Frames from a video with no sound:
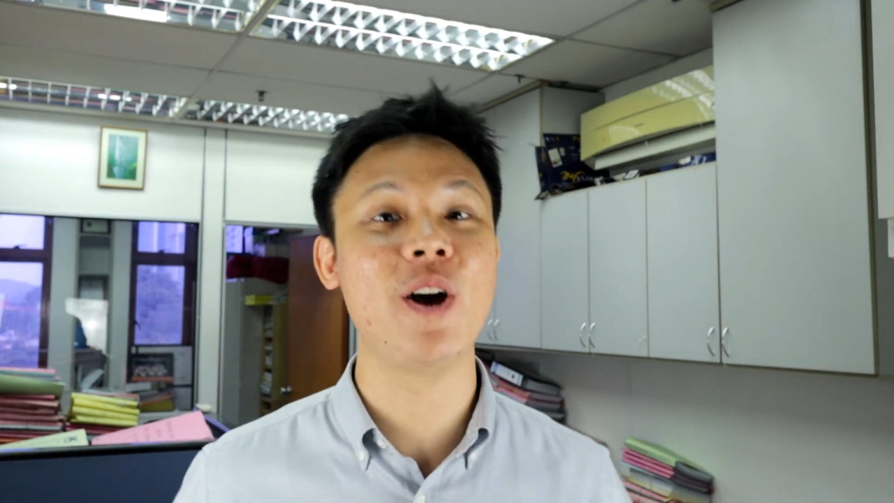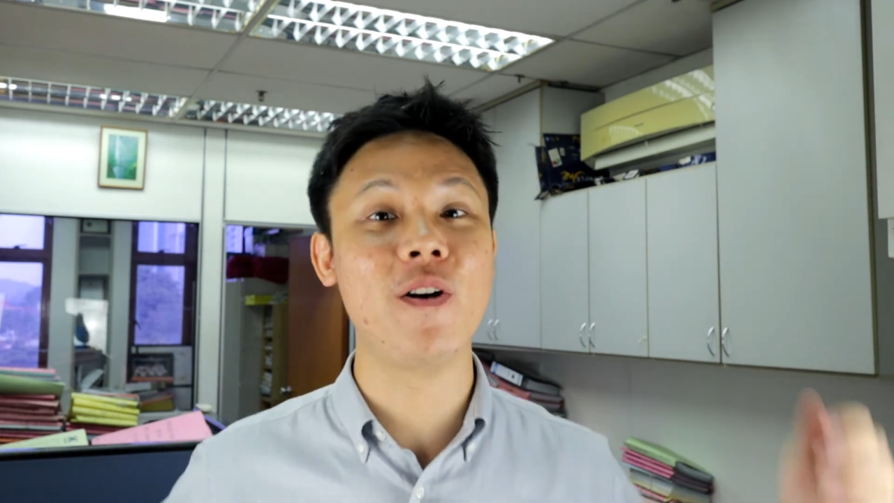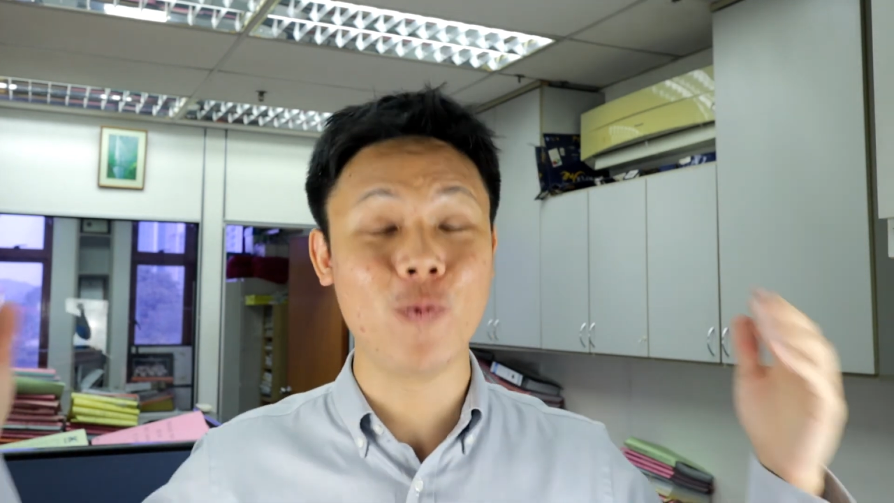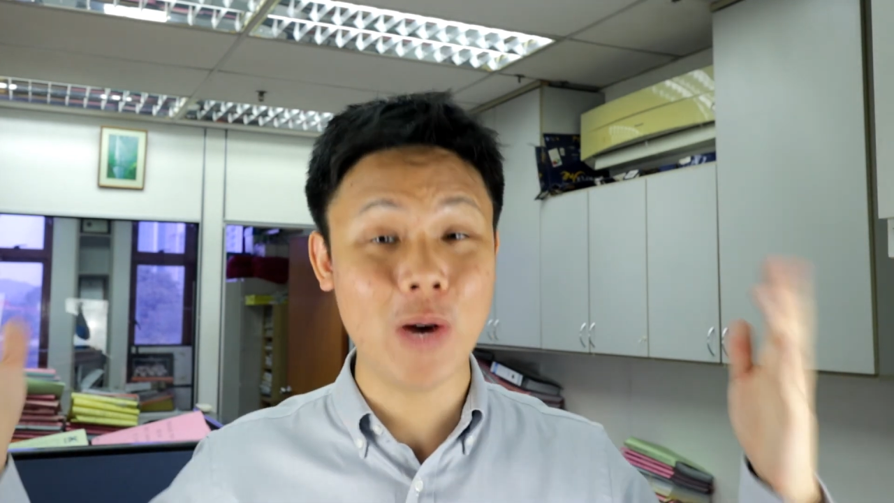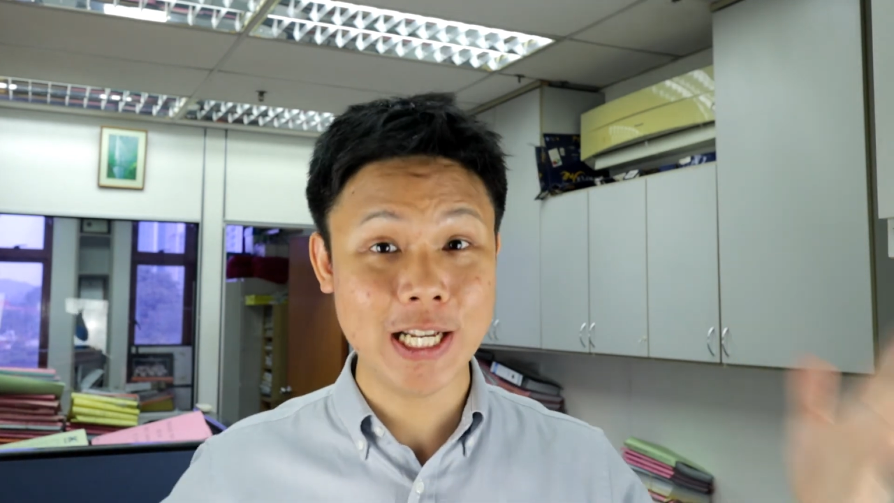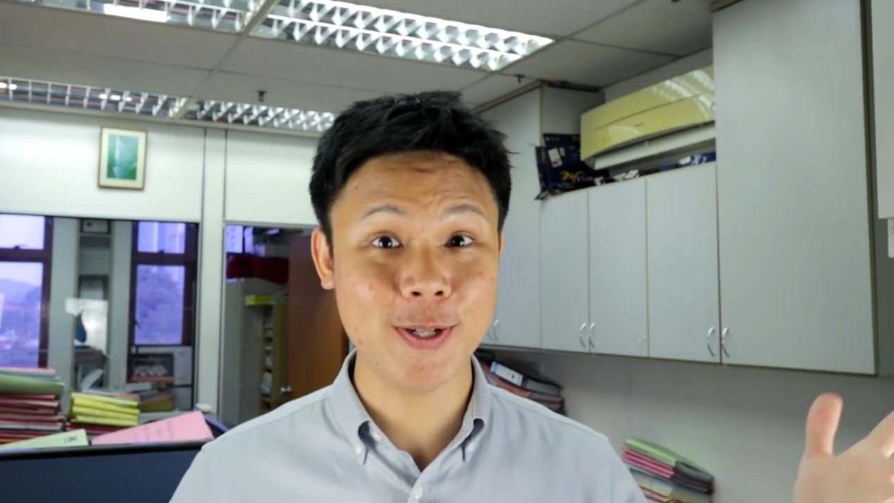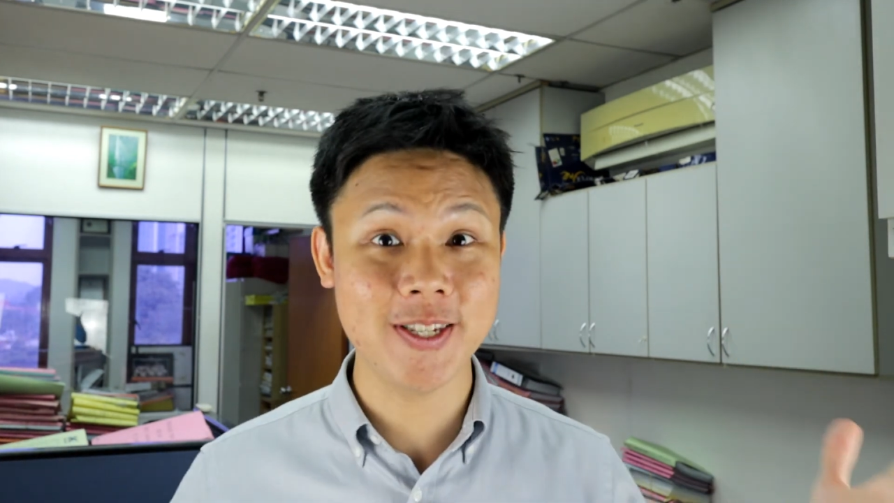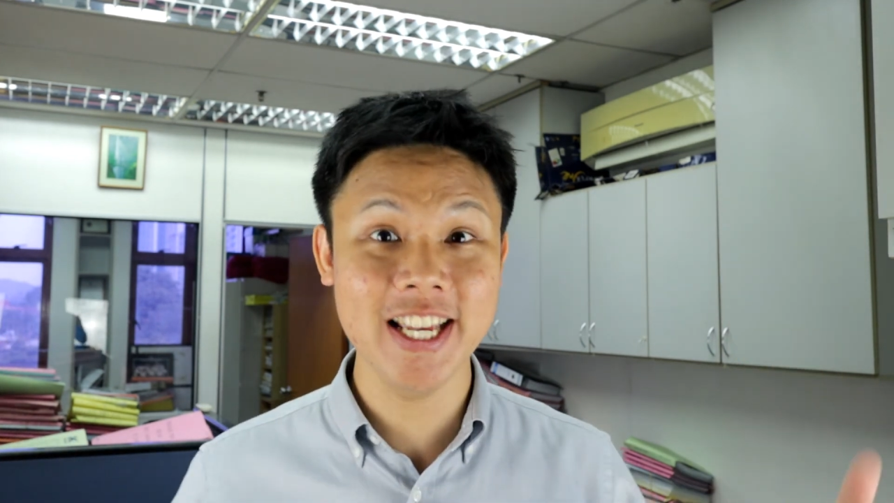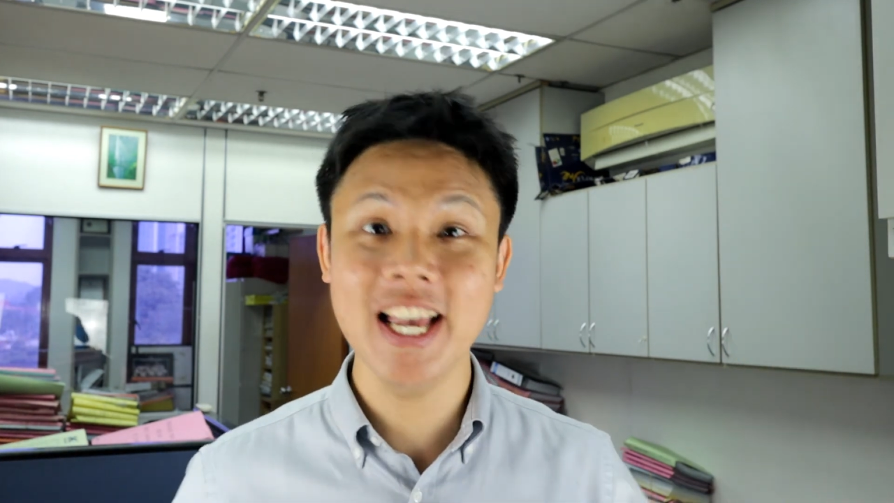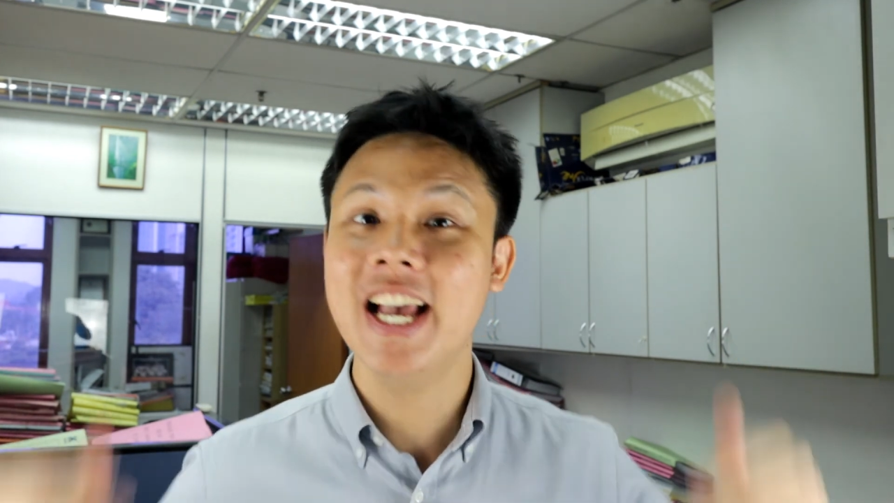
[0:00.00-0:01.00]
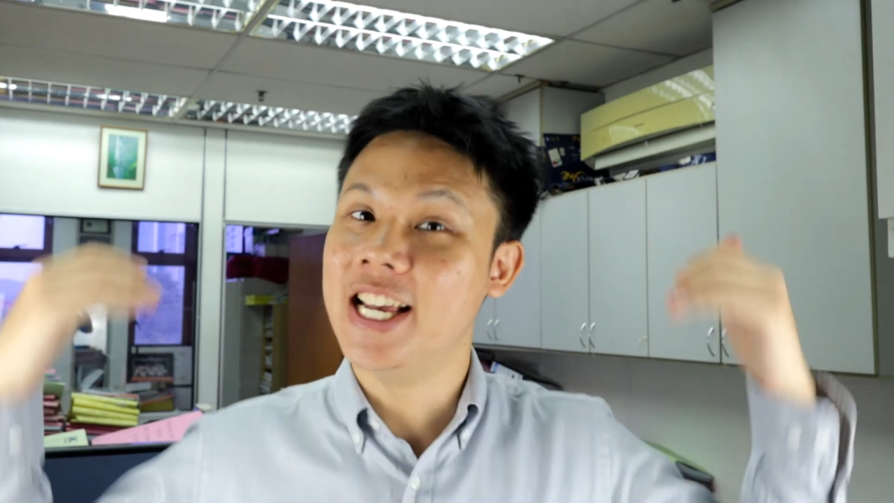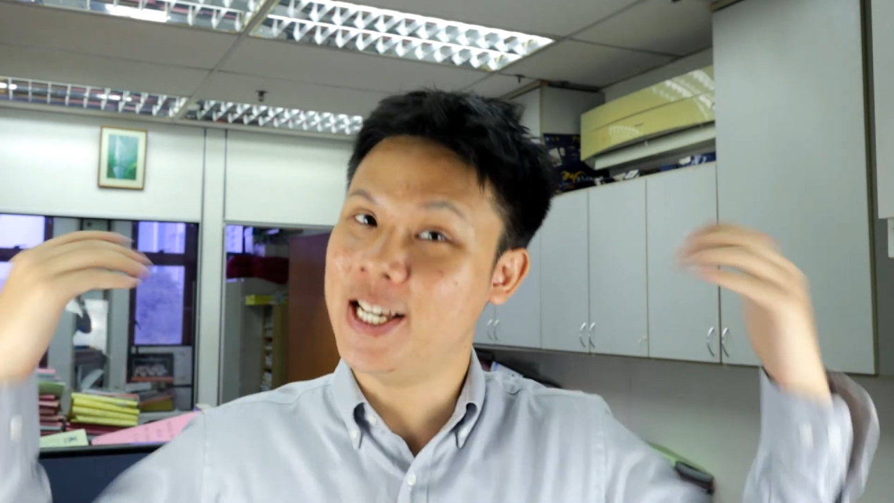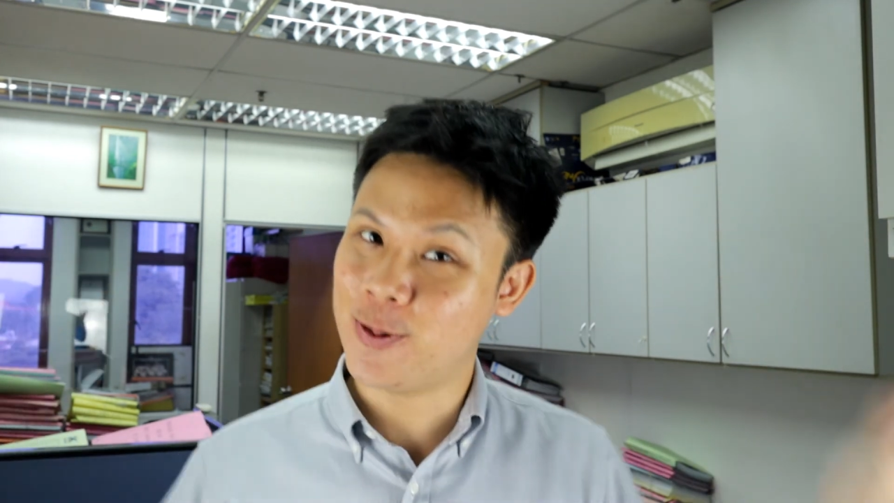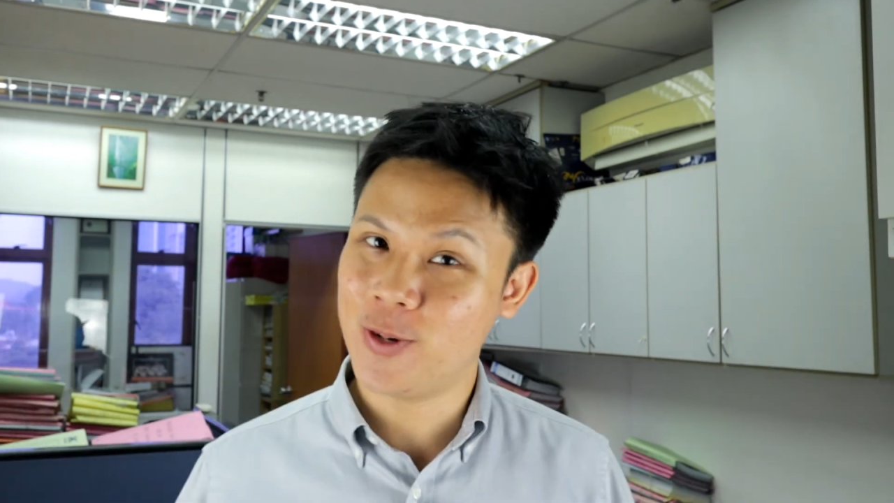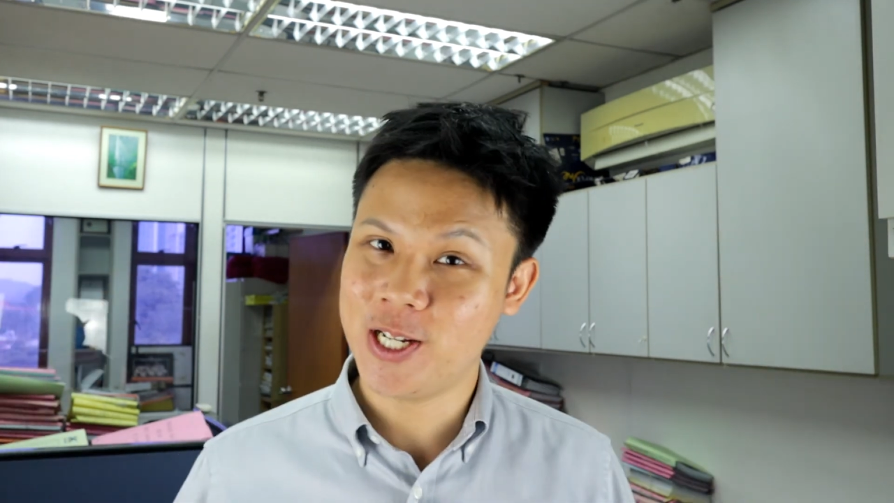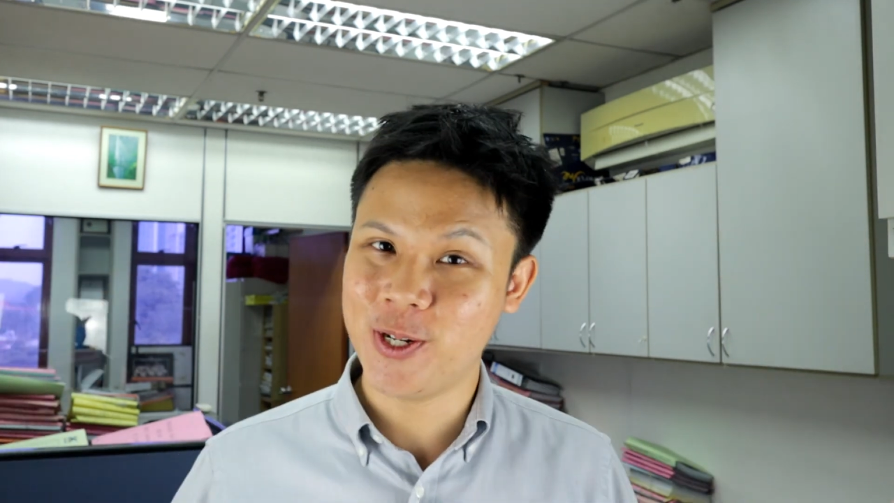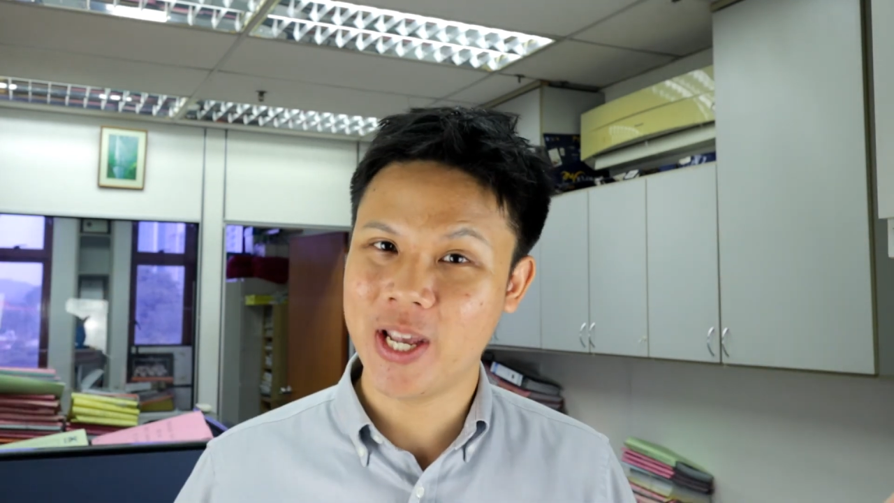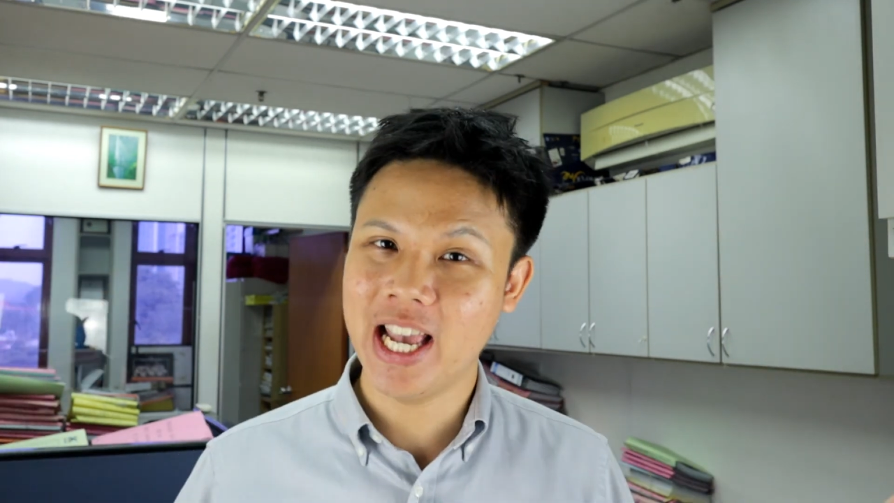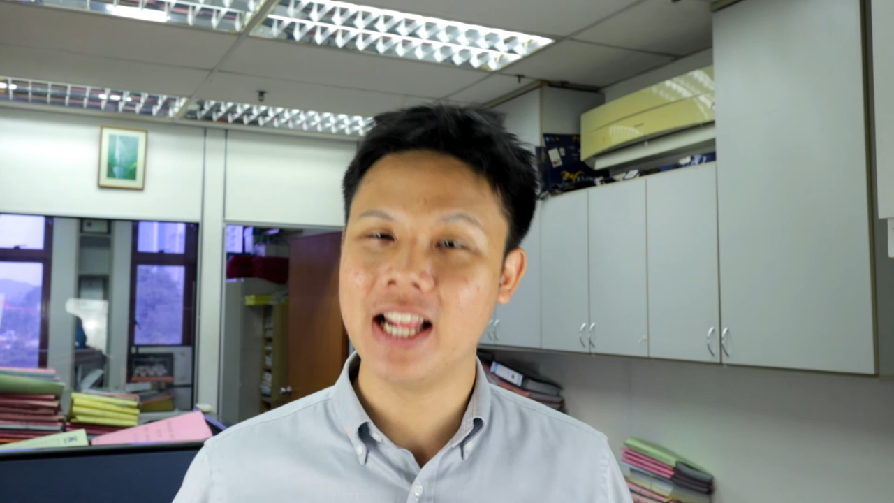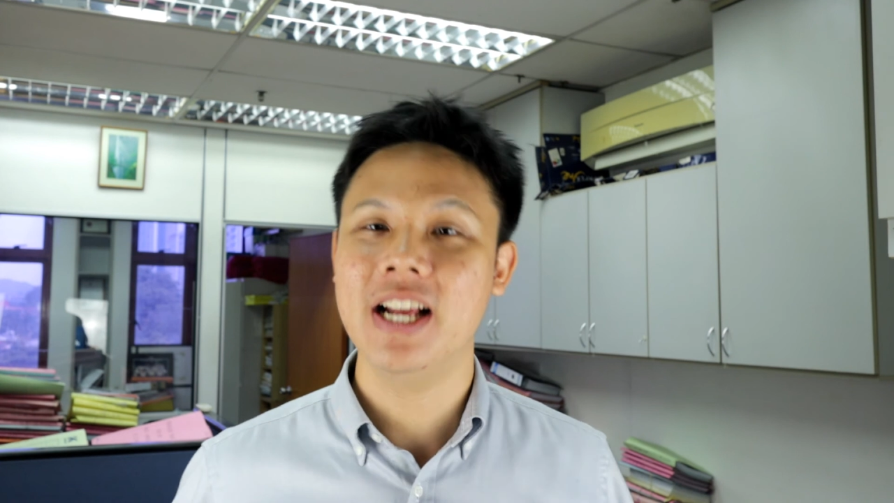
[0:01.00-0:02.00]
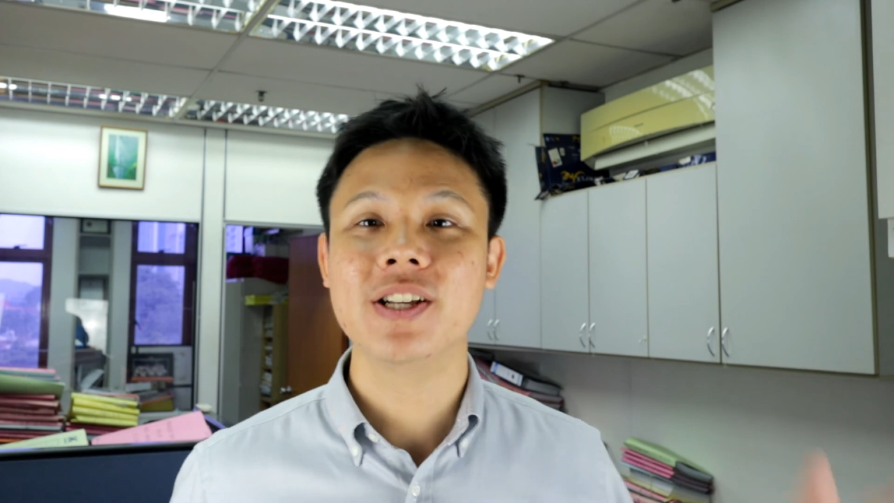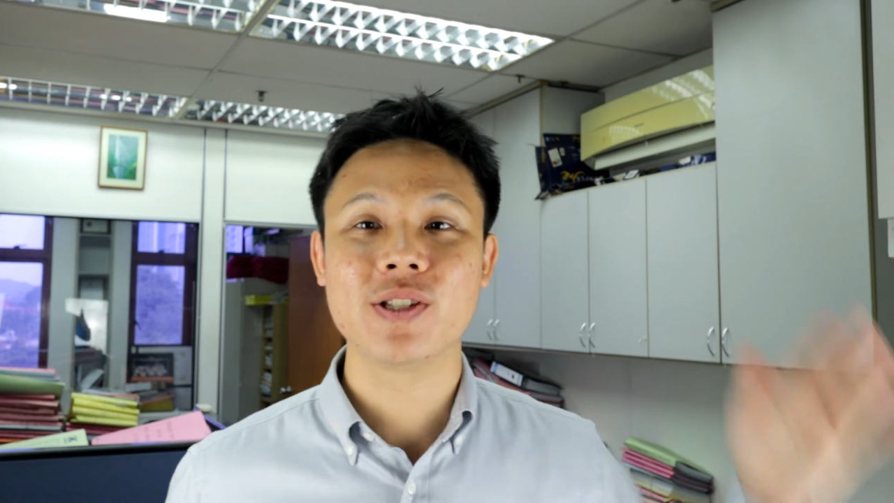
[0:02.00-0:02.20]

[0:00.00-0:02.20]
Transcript: of what you see is what you get.